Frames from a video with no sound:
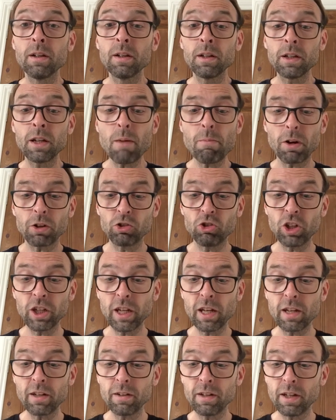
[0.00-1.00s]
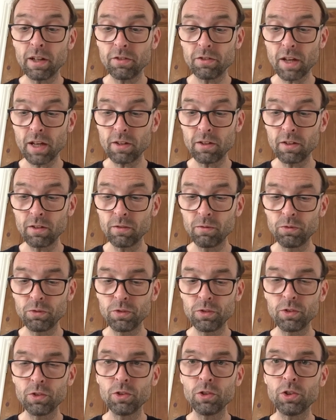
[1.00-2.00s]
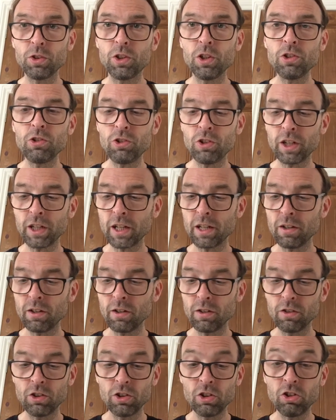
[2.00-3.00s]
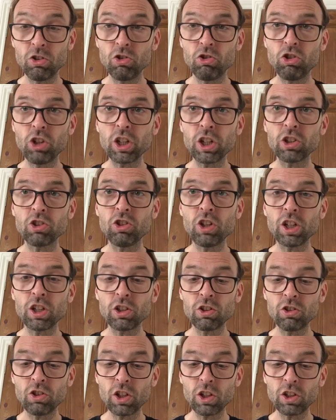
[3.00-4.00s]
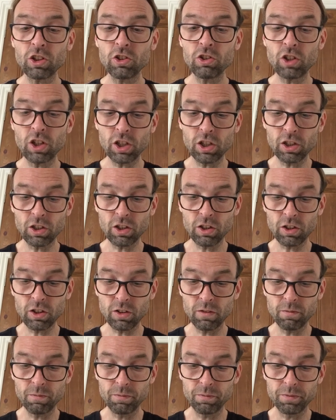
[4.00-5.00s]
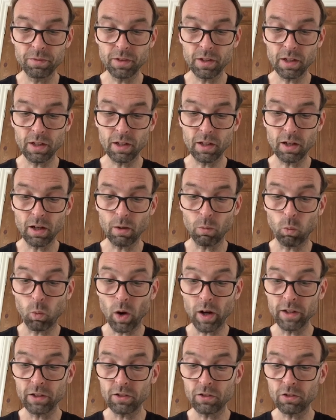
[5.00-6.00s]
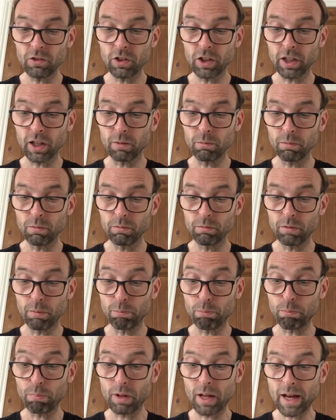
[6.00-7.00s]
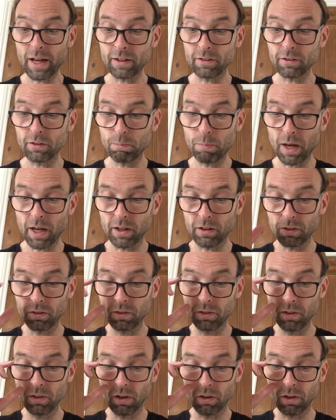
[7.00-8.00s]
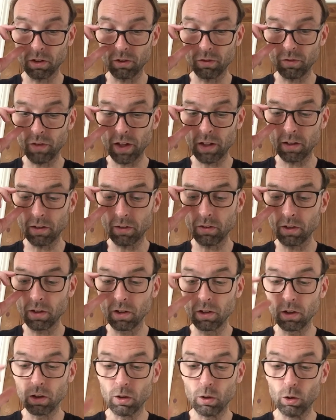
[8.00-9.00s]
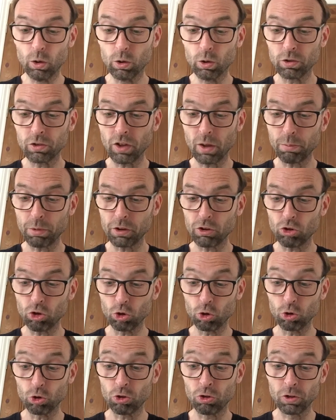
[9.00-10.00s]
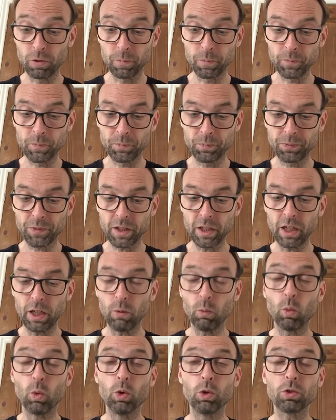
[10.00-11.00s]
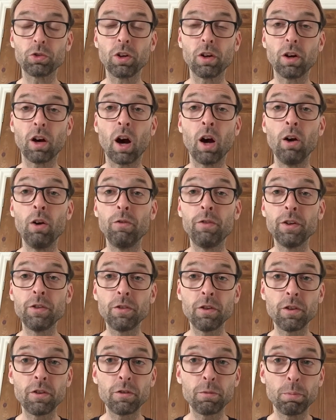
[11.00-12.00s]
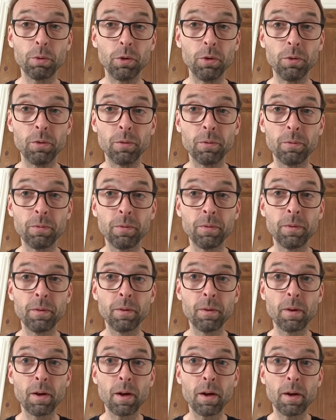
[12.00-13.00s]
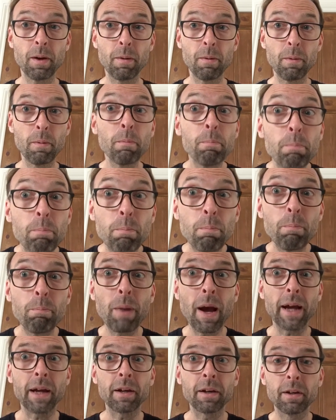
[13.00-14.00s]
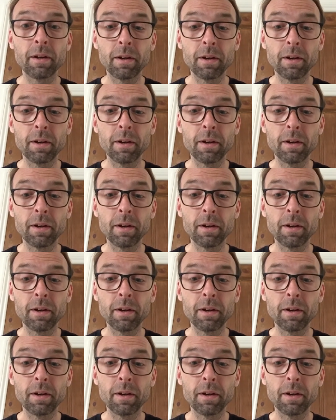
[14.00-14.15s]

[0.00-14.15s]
"Come on, chicken," he said. "Good chicken. Chick, chick, chick, chick." A white chicken with black specks on its feathers looked up at George. It walked over to the spoon. Peck.